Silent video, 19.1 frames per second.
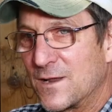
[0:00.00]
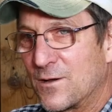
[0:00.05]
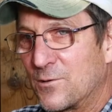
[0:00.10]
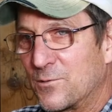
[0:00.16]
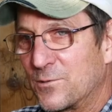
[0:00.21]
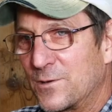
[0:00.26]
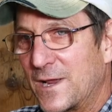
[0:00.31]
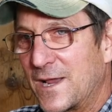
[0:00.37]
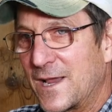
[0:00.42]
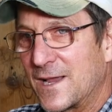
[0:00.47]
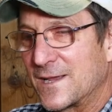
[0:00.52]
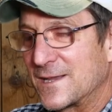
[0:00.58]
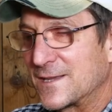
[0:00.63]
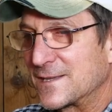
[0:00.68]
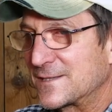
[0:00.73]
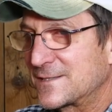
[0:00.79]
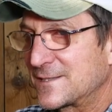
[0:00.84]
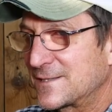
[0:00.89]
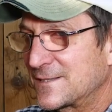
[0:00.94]
known
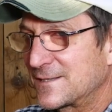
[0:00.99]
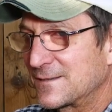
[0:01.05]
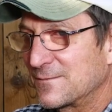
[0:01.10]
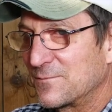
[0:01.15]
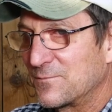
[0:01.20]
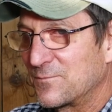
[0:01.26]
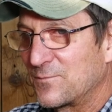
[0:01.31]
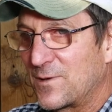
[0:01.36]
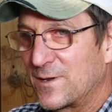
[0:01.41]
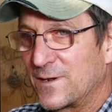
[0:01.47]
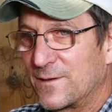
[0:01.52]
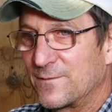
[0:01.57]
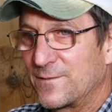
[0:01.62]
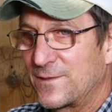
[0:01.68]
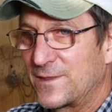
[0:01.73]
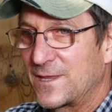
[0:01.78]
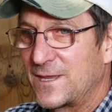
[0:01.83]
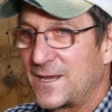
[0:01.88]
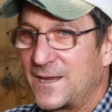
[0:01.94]
as one
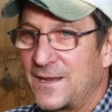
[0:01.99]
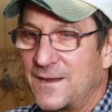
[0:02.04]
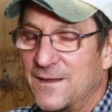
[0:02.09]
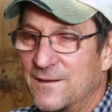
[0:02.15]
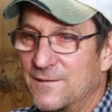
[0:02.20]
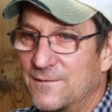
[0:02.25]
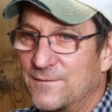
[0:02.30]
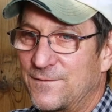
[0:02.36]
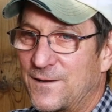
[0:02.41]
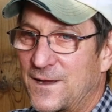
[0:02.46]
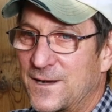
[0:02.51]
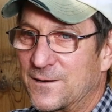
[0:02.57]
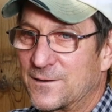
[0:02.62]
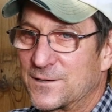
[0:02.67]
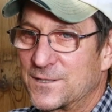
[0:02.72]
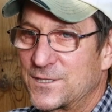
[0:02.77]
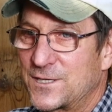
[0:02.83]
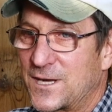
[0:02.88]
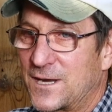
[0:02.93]
of the
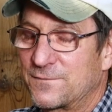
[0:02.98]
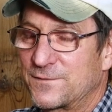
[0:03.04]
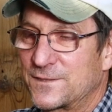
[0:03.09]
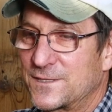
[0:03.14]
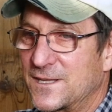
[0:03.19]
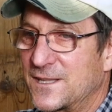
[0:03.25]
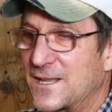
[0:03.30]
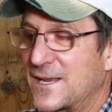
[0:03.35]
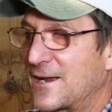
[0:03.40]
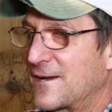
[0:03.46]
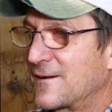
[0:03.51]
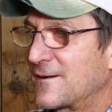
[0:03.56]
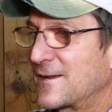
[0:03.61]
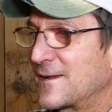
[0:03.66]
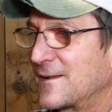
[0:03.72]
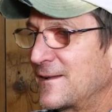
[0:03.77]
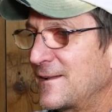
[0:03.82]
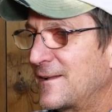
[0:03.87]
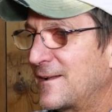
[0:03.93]
finer chefs in the
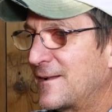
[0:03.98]
area.